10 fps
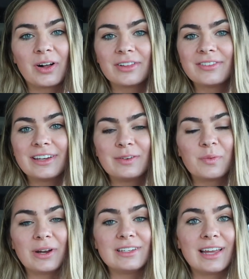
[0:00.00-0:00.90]
all of it in
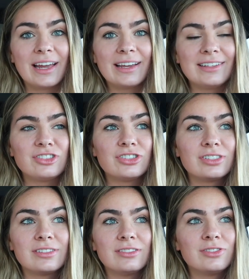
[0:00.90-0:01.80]
one day. It's
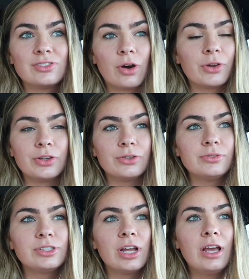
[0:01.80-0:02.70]
just so
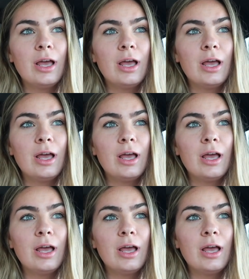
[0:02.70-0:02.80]
huge.